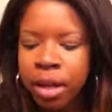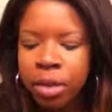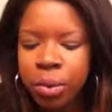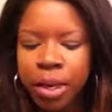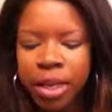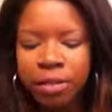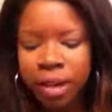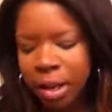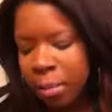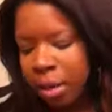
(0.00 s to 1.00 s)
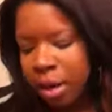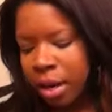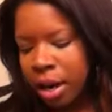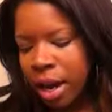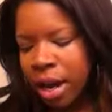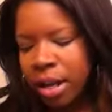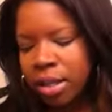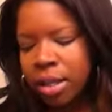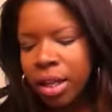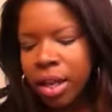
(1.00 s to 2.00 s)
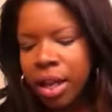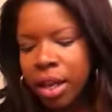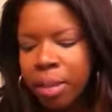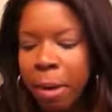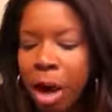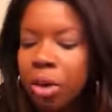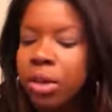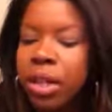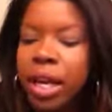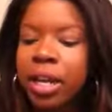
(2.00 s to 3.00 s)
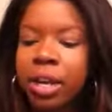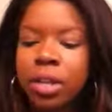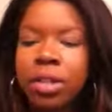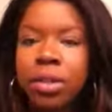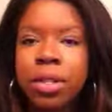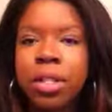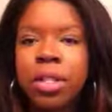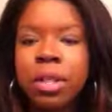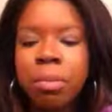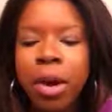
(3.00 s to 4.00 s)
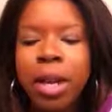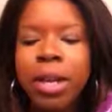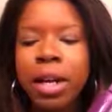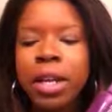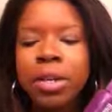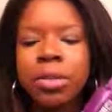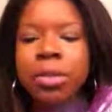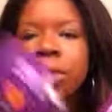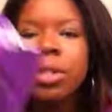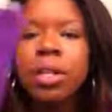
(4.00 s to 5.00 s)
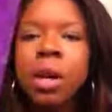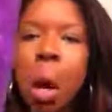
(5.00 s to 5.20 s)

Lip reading: 20 Developer and a powder lightener. So this is the brand that I used.